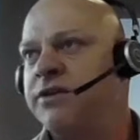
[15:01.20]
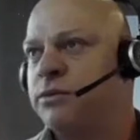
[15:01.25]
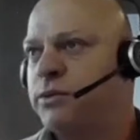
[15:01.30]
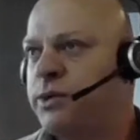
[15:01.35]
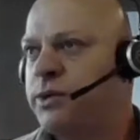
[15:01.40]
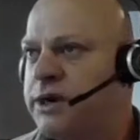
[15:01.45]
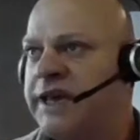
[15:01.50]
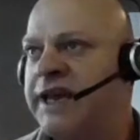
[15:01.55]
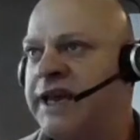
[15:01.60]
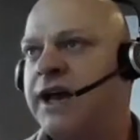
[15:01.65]
it
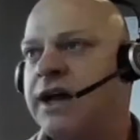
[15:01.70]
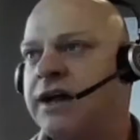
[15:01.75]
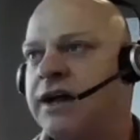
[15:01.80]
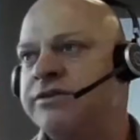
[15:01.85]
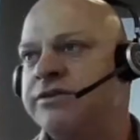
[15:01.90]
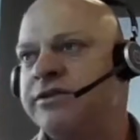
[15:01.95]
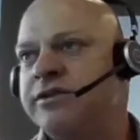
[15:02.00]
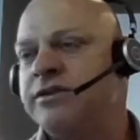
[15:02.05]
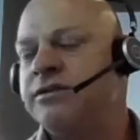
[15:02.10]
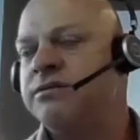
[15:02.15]
really hard
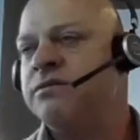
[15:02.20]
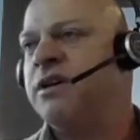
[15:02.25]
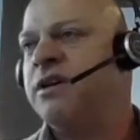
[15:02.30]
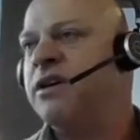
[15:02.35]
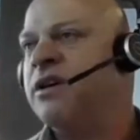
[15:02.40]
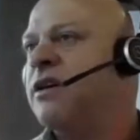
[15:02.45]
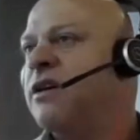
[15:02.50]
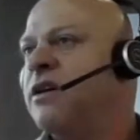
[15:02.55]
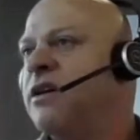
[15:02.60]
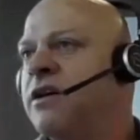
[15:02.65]

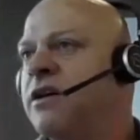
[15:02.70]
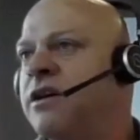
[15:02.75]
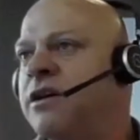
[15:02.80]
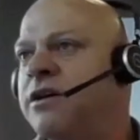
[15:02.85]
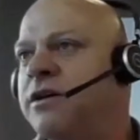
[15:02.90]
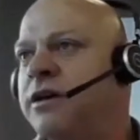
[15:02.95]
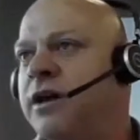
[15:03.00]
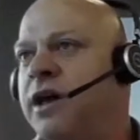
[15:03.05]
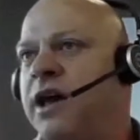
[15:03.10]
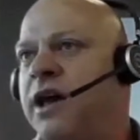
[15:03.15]

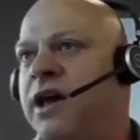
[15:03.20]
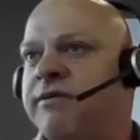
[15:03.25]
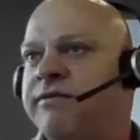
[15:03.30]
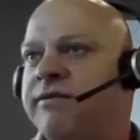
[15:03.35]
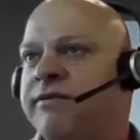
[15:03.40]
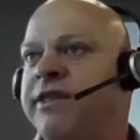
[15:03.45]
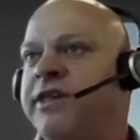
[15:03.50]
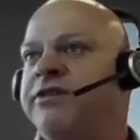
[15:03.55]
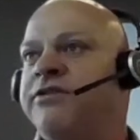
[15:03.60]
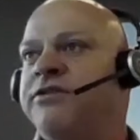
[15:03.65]

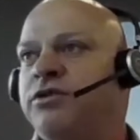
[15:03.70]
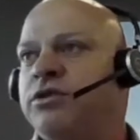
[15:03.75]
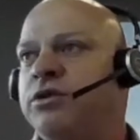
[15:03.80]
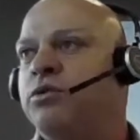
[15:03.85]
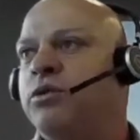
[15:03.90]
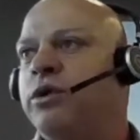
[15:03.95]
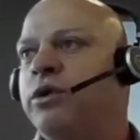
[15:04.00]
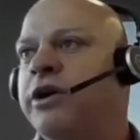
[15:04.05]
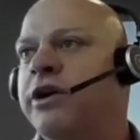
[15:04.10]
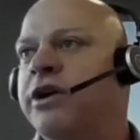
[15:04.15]
for this sort of
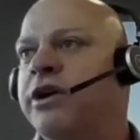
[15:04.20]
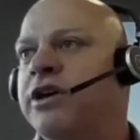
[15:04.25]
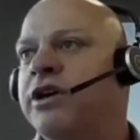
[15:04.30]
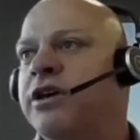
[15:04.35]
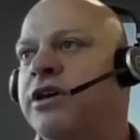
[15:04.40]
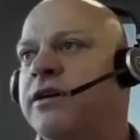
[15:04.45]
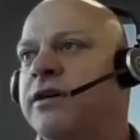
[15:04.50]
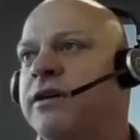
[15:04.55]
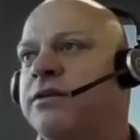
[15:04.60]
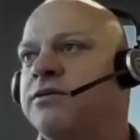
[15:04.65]
work
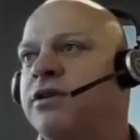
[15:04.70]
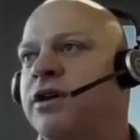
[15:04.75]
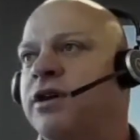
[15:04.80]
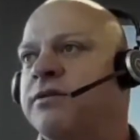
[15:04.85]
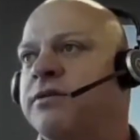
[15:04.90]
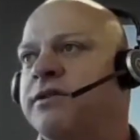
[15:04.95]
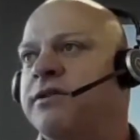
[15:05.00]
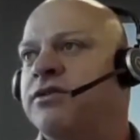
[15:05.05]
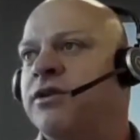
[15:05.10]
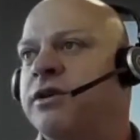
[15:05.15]
in
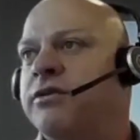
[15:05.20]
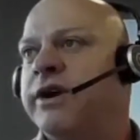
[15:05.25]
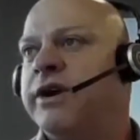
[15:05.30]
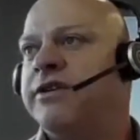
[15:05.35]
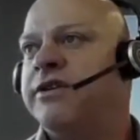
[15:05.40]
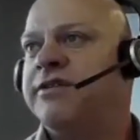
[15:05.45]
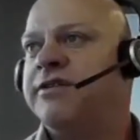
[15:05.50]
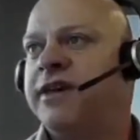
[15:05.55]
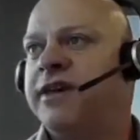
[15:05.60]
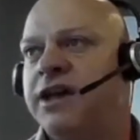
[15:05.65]
terms of trying to
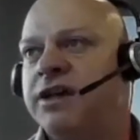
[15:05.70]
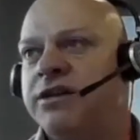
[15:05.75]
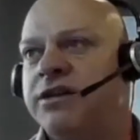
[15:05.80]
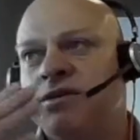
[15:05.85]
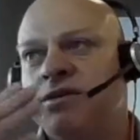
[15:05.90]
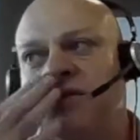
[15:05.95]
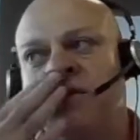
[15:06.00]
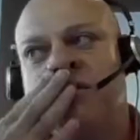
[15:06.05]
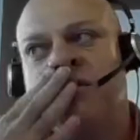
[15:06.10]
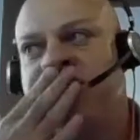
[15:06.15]
understand
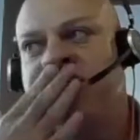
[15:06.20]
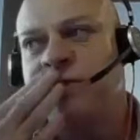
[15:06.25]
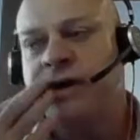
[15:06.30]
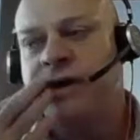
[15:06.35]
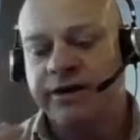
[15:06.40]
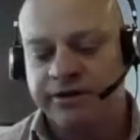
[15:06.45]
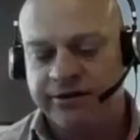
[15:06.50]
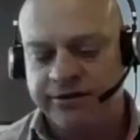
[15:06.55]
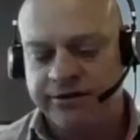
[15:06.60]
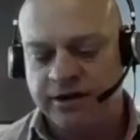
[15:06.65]

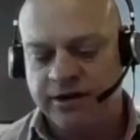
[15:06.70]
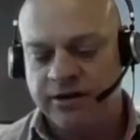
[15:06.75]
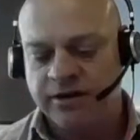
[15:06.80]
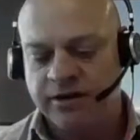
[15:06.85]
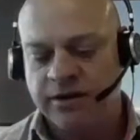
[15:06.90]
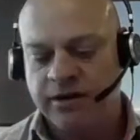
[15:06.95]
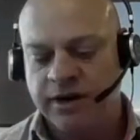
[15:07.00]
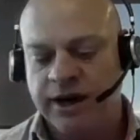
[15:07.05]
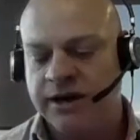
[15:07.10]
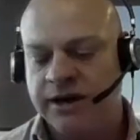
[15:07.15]
trends
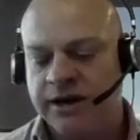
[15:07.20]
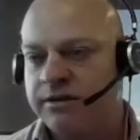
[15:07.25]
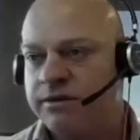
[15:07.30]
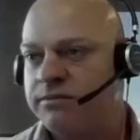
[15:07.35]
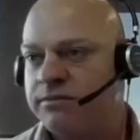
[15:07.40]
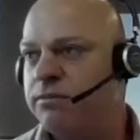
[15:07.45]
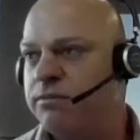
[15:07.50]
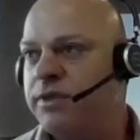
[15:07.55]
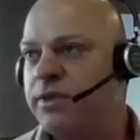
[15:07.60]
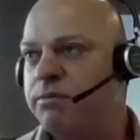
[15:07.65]
and
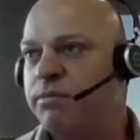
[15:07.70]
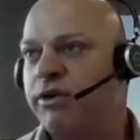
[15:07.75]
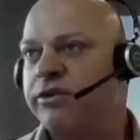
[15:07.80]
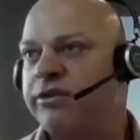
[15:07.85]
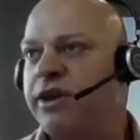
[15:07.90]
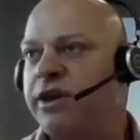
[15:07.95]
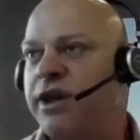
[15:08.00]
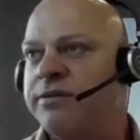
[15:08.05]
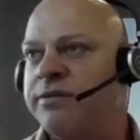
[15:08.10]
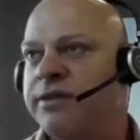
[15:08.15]

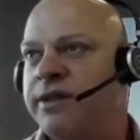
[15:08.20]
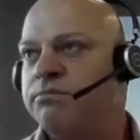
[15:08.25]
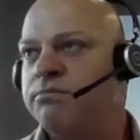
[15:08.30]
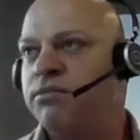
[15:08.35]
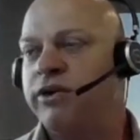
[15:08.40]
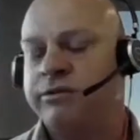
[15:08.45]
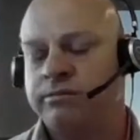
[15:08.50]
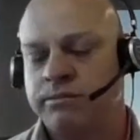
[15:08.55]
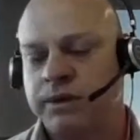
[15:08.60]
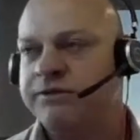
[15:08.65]
the
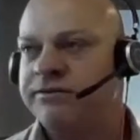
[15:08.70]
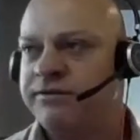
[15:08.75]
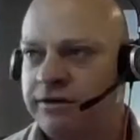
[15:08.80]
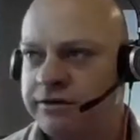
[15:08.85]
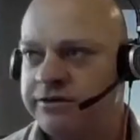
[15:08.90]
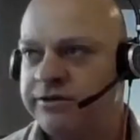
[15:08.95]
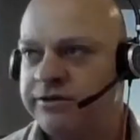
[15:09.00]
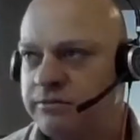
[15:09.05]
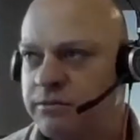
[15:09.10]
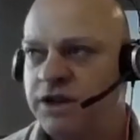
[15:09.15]
possible
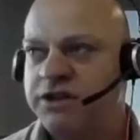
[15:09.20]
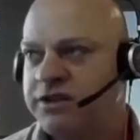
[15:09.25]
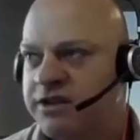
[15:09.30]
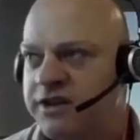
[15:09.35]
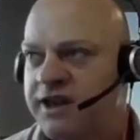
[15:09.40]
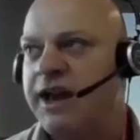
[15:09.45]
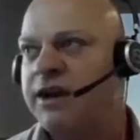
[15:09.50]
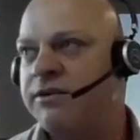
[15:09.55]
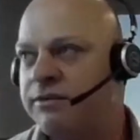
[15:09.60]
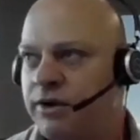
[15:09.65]
influence of
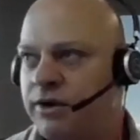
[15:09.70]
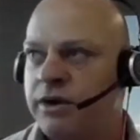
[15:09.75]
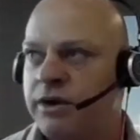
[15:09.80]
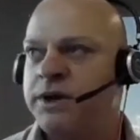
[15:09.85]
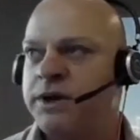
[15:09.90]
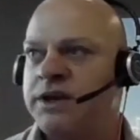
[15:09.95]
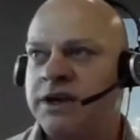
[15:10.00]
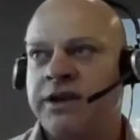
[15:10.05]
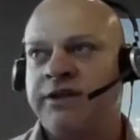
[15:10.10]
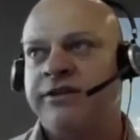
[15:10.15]
multi-decadal
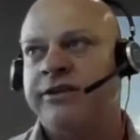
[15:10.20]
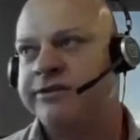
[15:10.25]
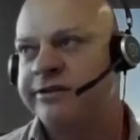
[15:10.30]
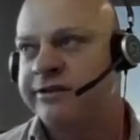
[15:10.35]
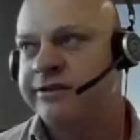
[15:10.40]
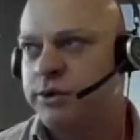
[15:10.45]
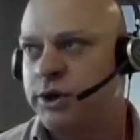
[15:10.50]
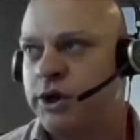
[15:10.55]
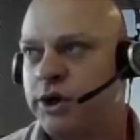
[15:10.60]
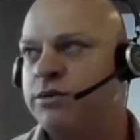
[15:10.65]
variability in this
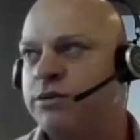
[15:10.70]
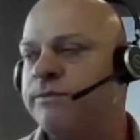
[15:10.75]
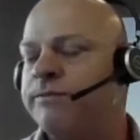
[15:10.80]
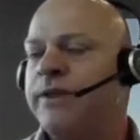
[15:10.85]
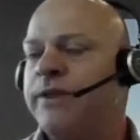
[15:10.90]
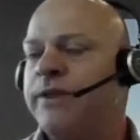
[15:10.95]
as well.